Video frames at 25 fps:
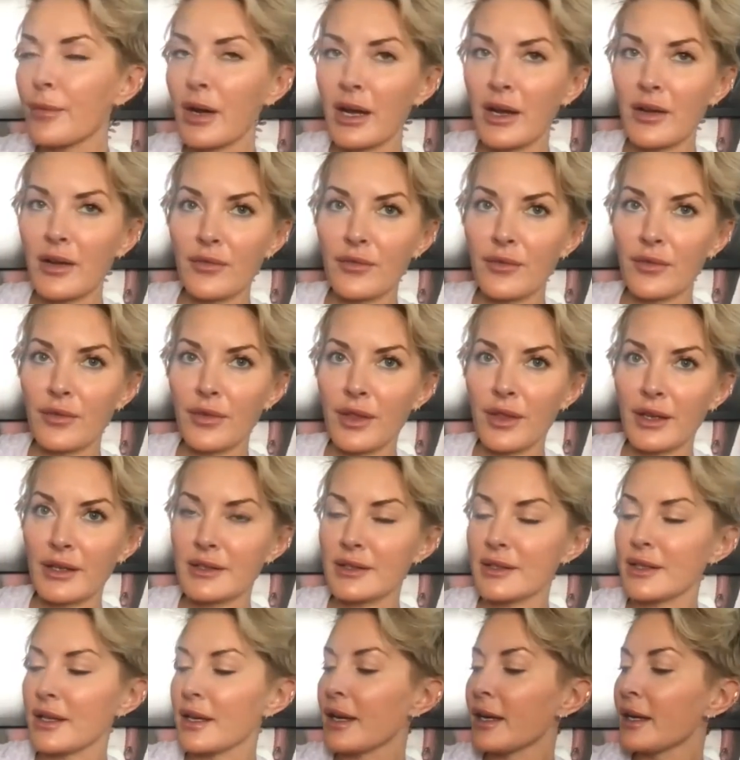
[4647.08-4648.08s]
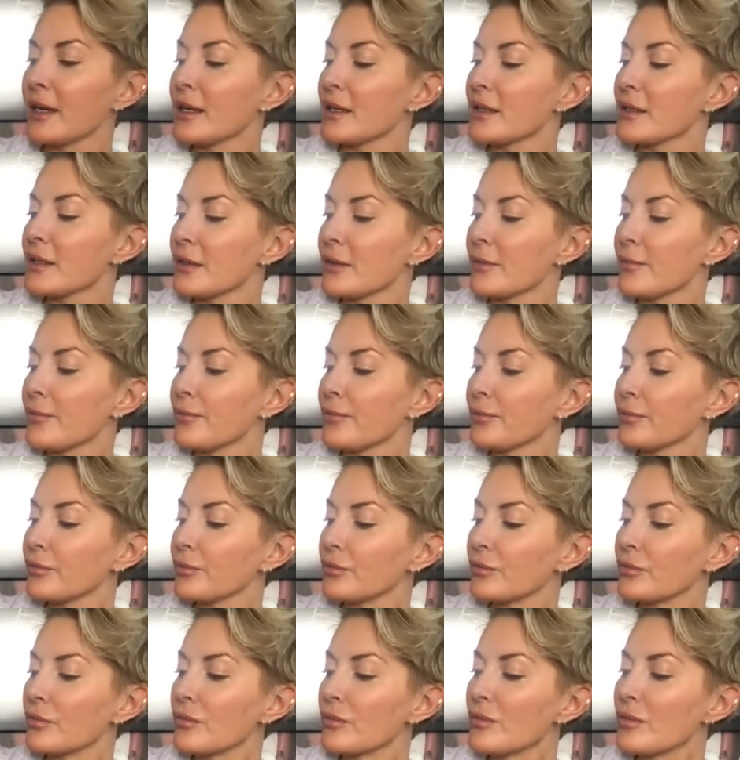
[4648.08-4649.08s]
I have things that I need to,
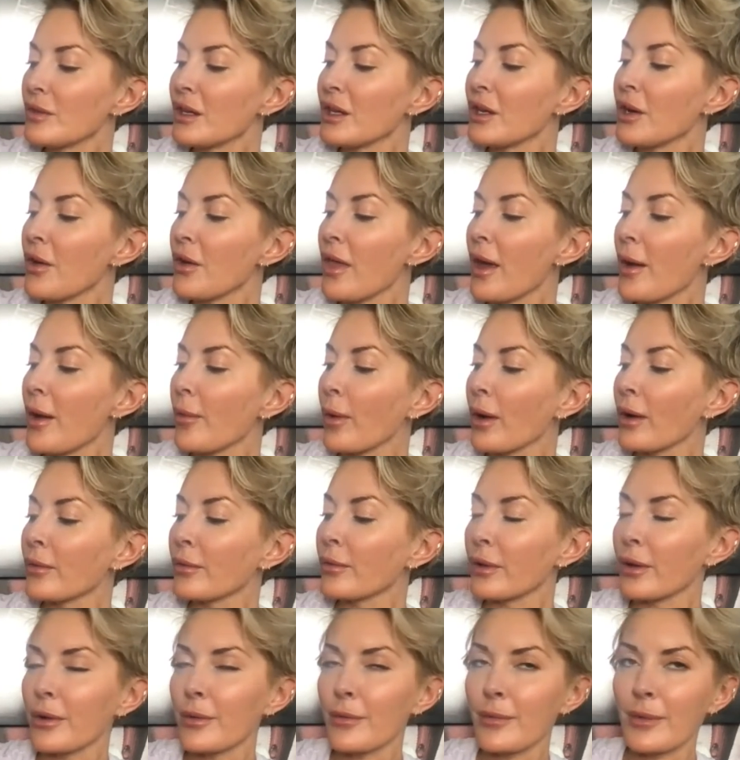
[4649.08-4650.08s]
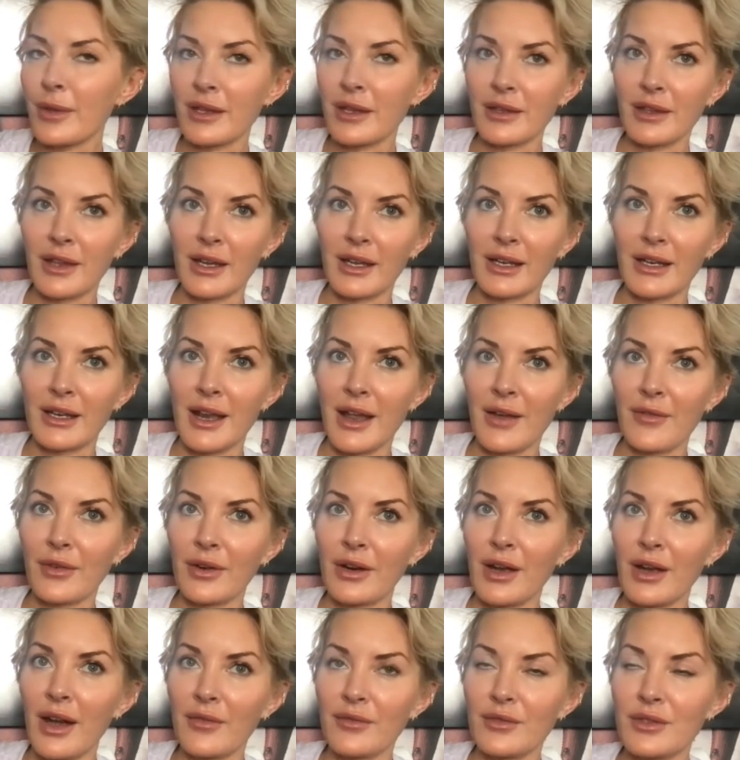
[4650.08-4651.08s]
that one room that like
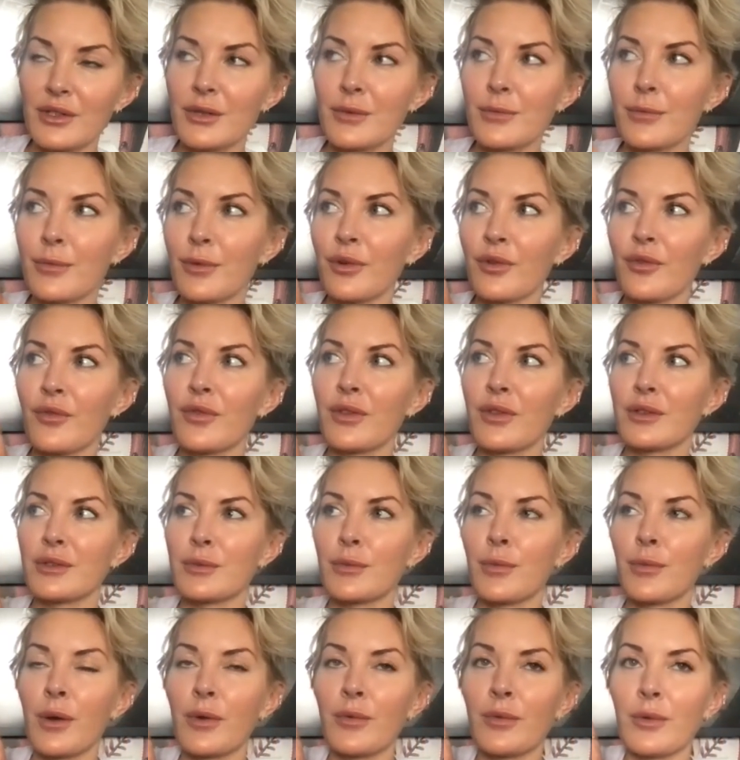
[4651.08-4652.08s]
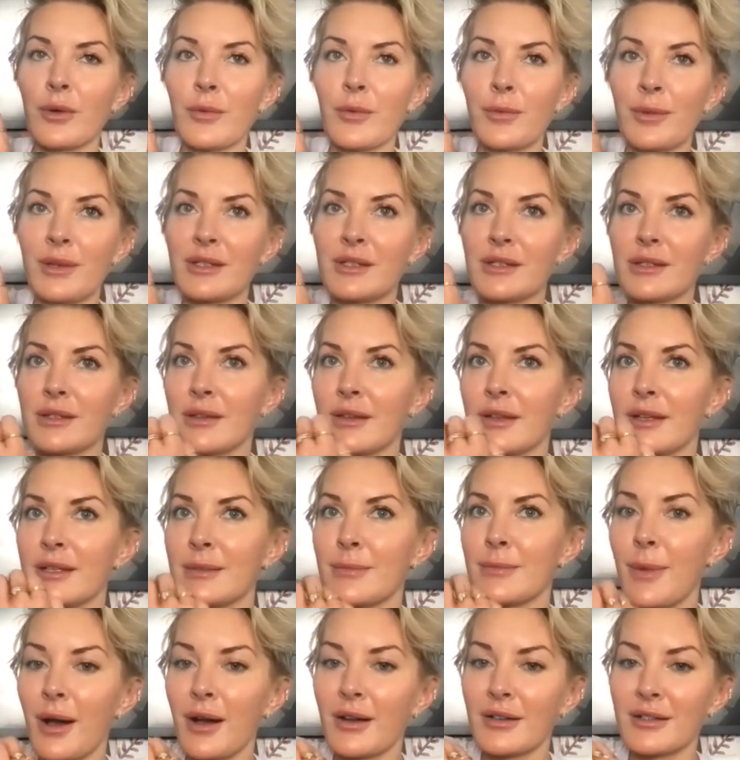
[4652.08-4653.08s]
never, after you move, there's one room that still has
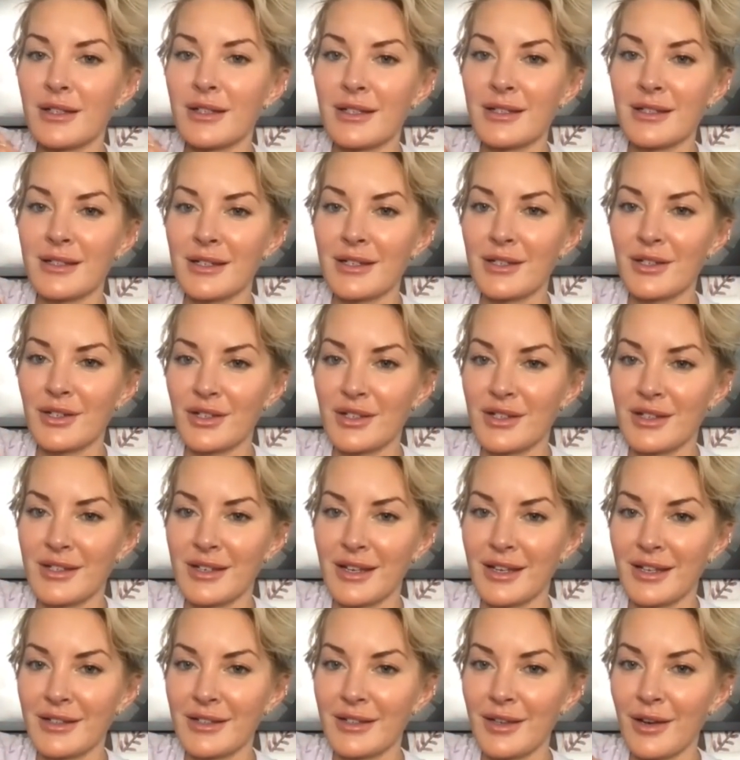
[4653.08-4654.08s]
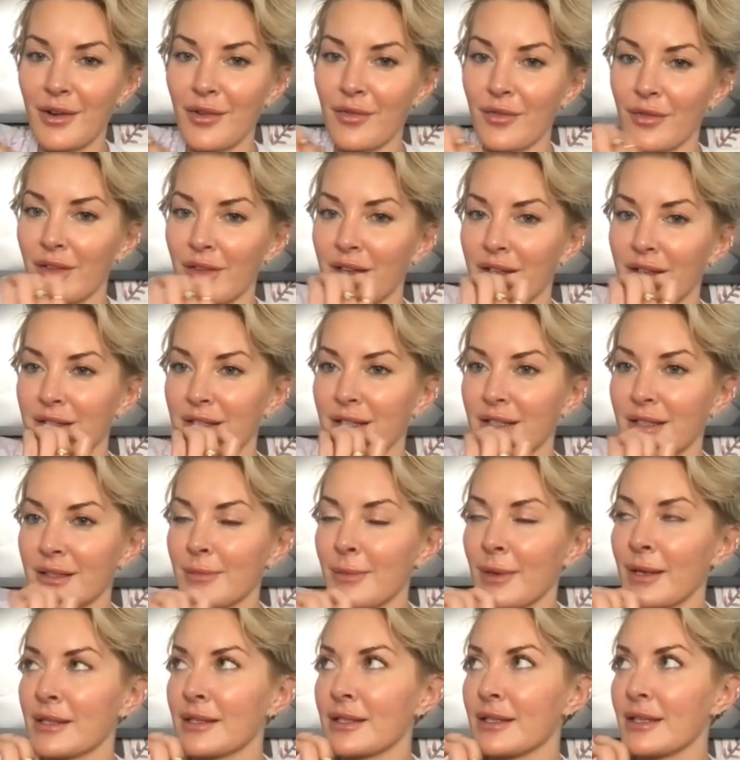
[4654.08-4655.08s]
boxes and just stays there for like 6
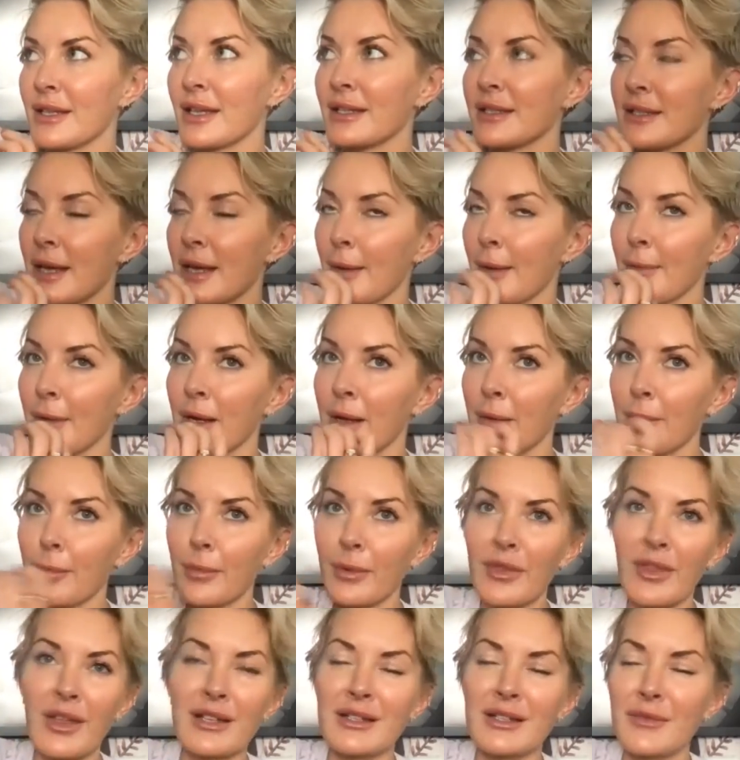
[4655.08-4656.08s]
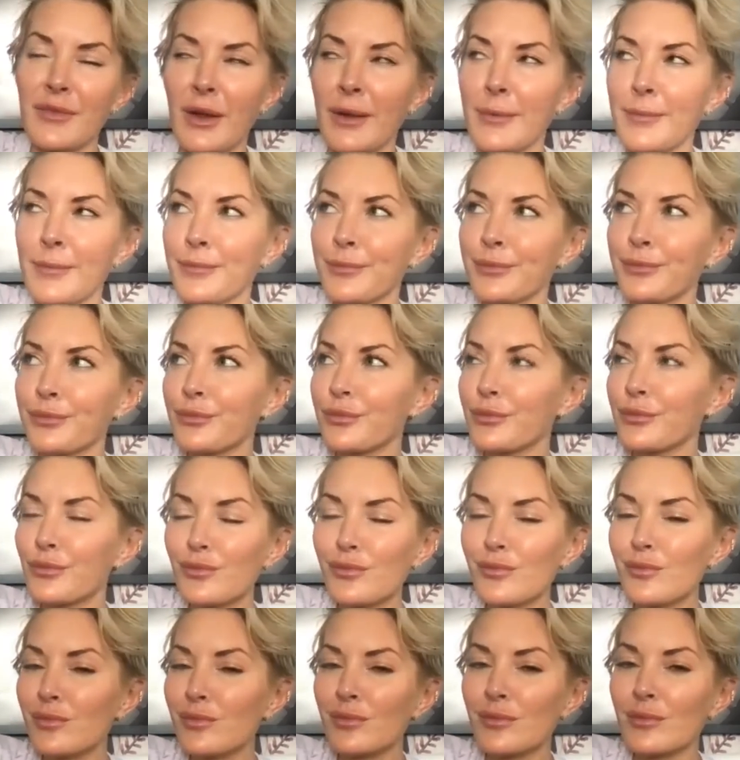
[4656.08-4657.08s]
months. That's happening, but that's fine.
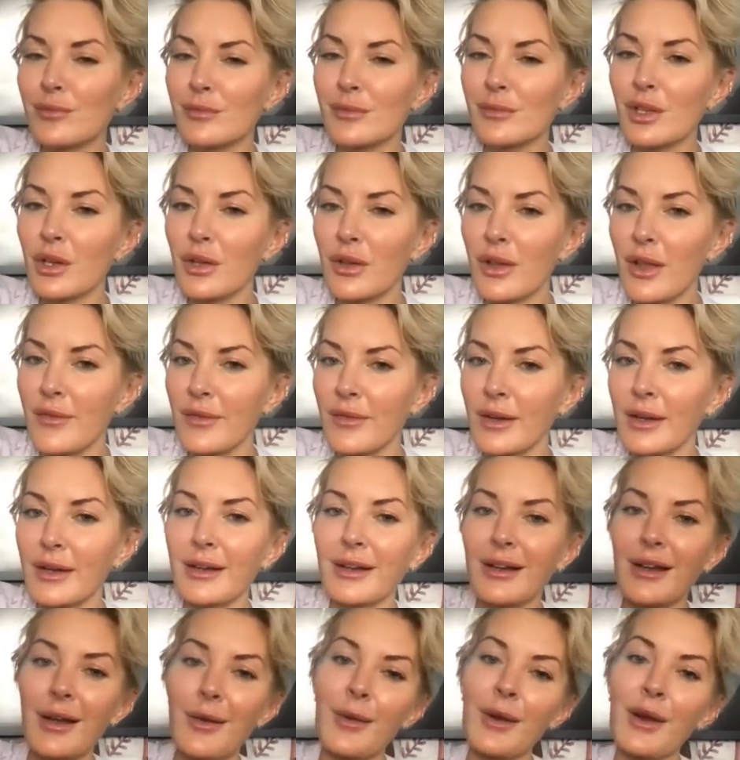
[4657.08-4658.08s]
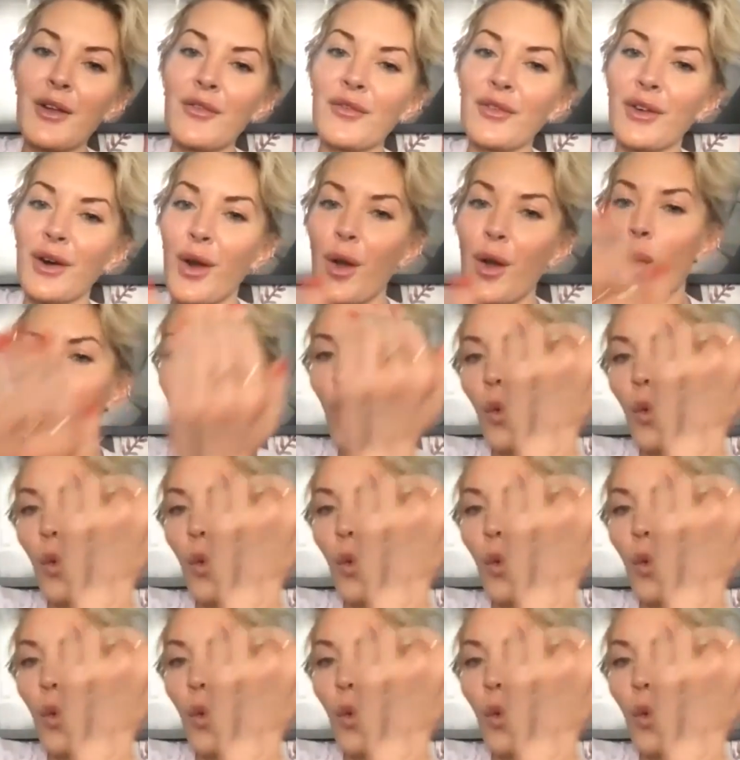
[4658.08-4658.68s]
You'll love it. Come on over.